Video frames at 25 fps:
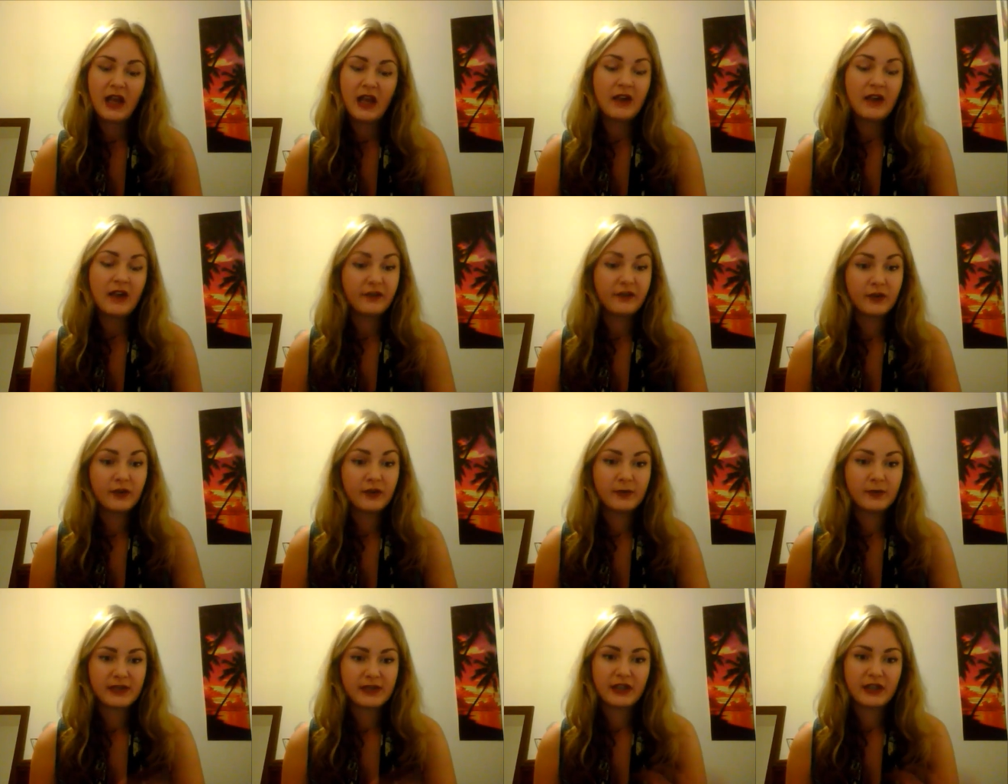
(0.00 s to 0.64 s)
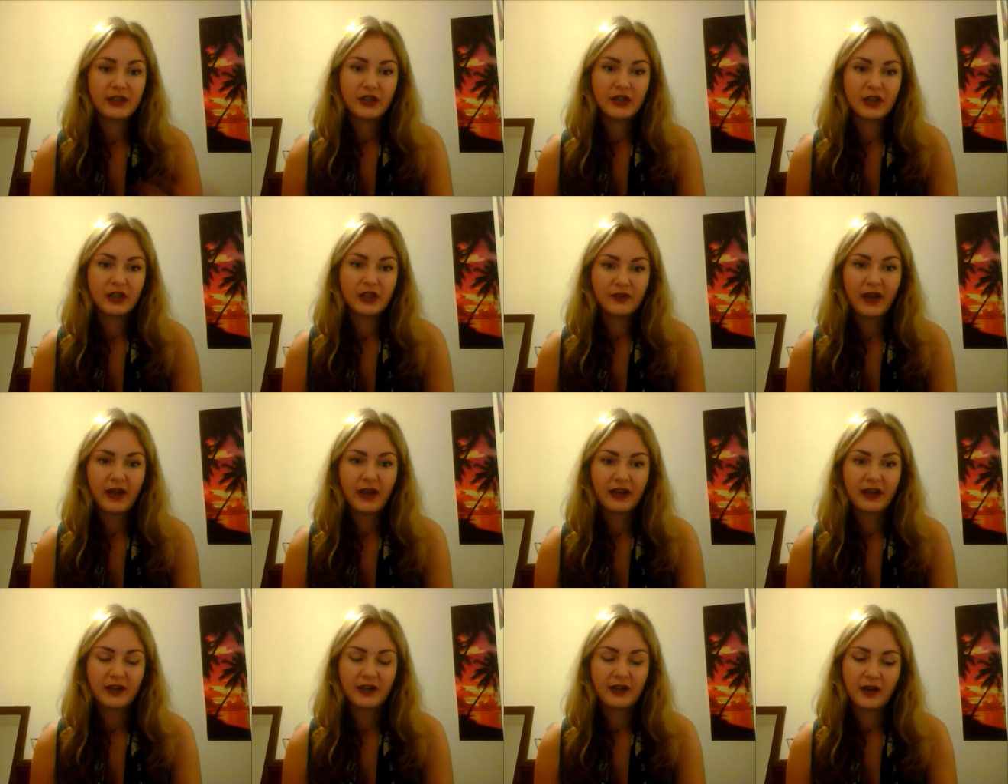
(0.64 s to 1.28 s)
films that you can
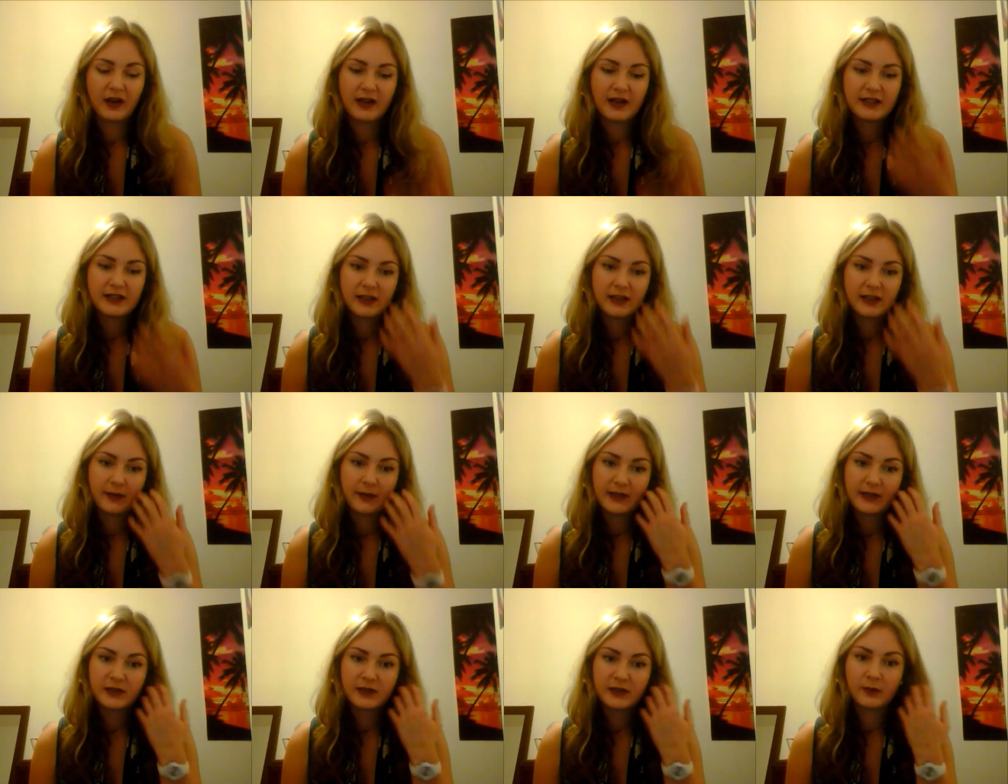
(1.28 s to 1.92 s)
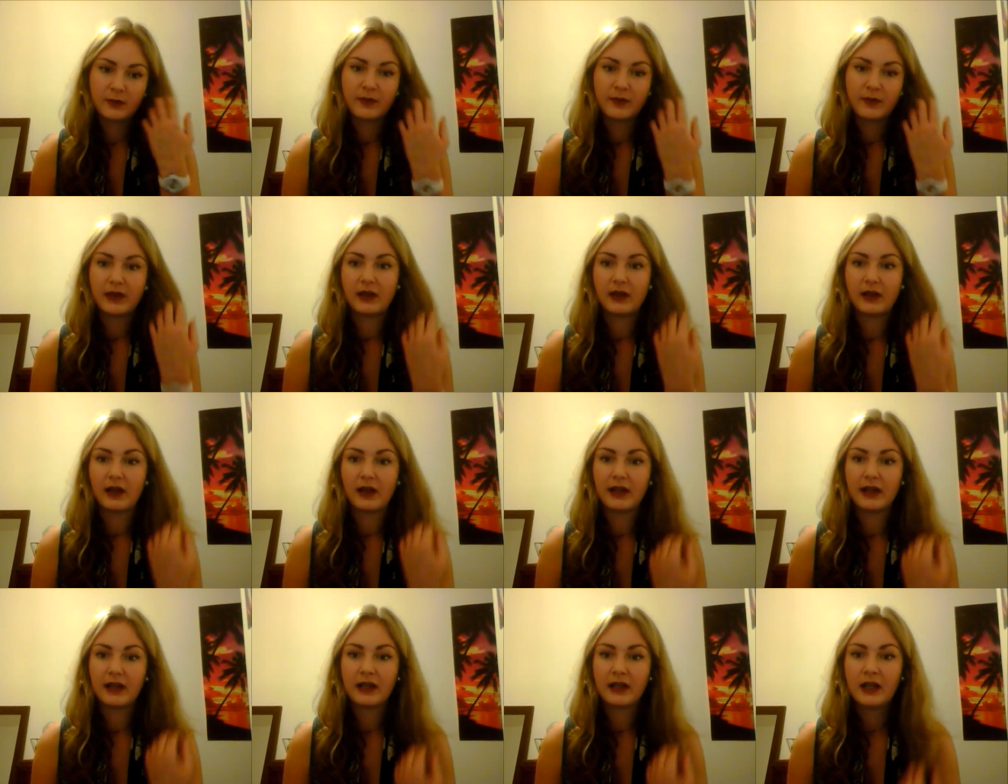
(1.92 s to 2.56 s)
recognise, so it's something
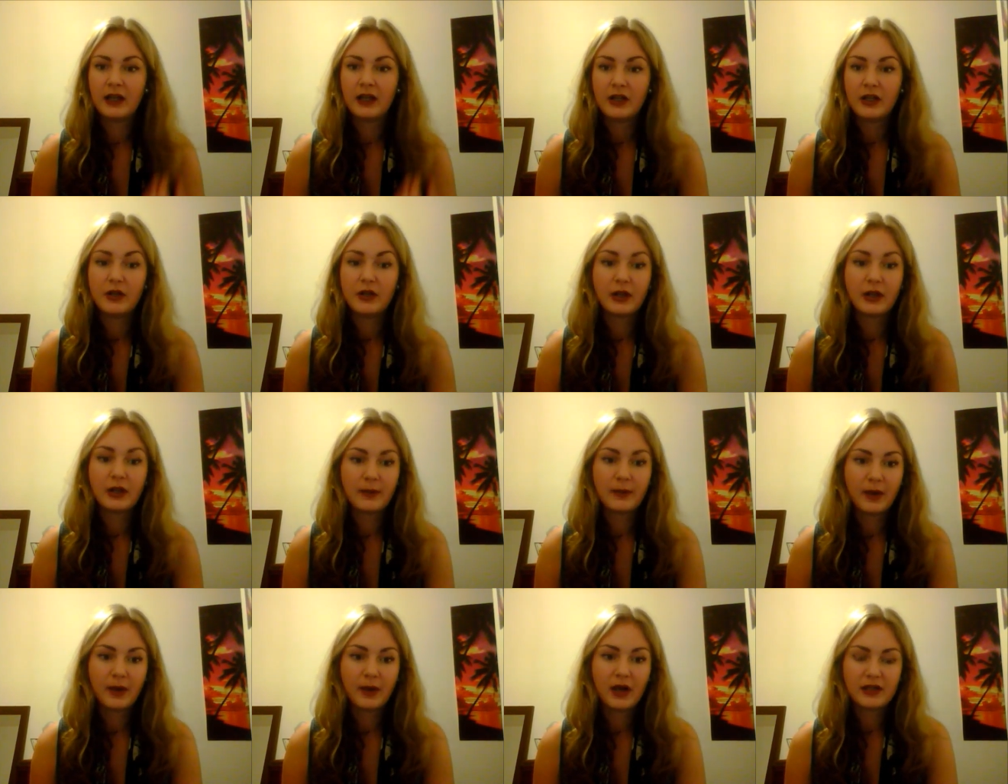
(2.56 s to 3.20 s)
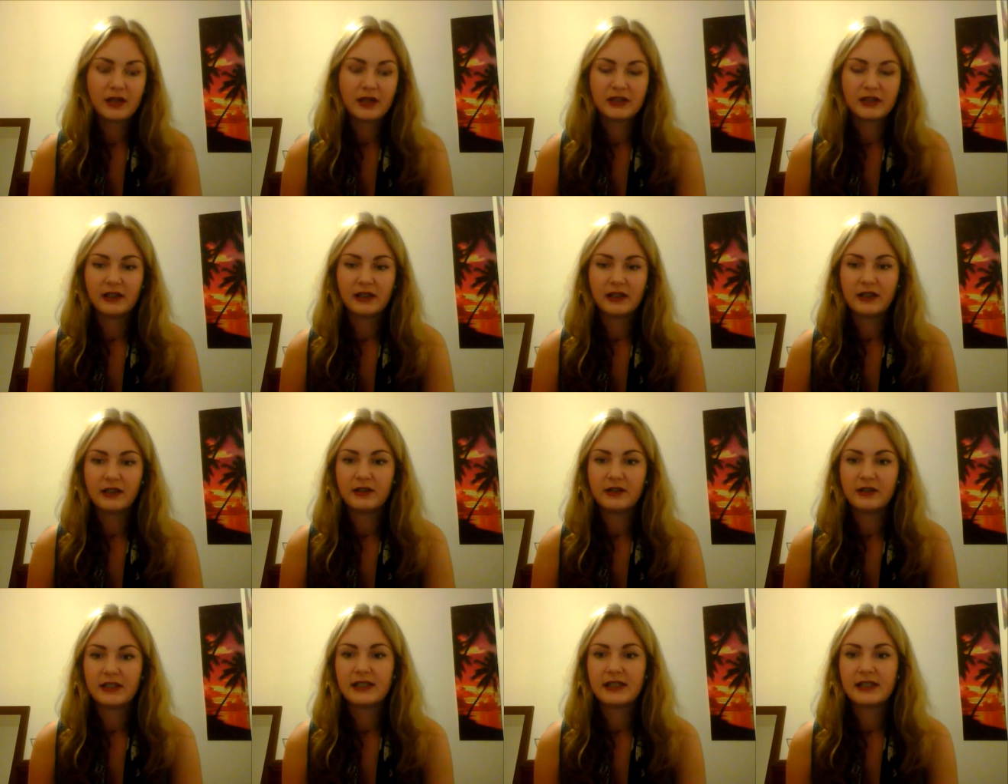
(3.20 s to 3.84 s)
like you can personally
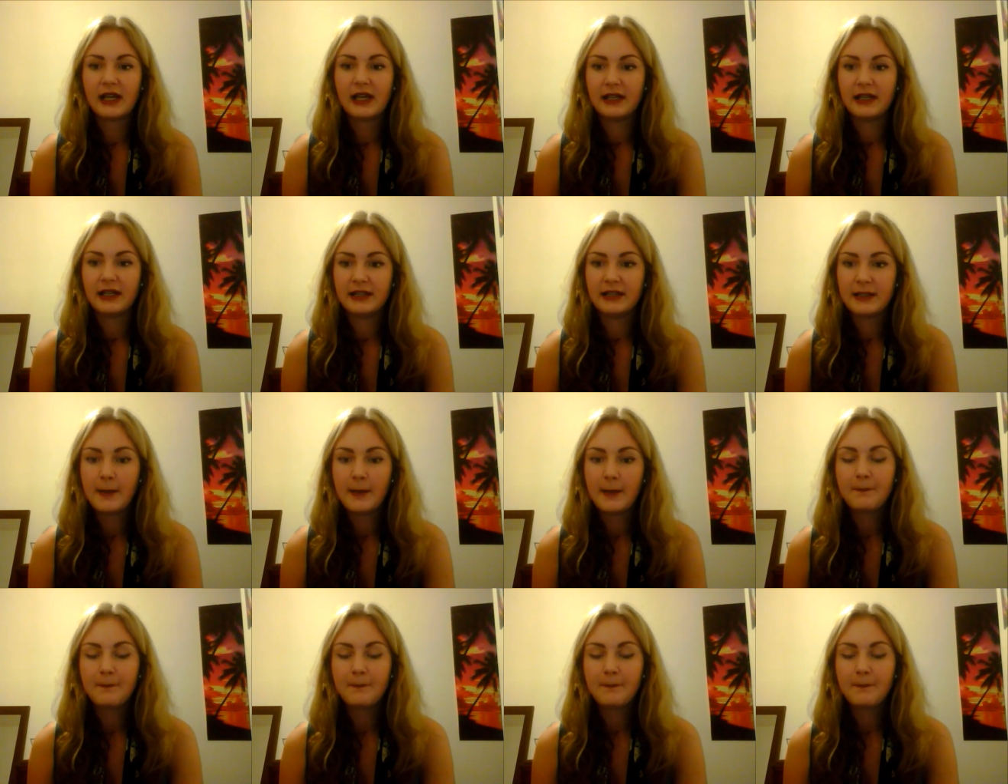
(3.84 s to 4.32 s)
understand.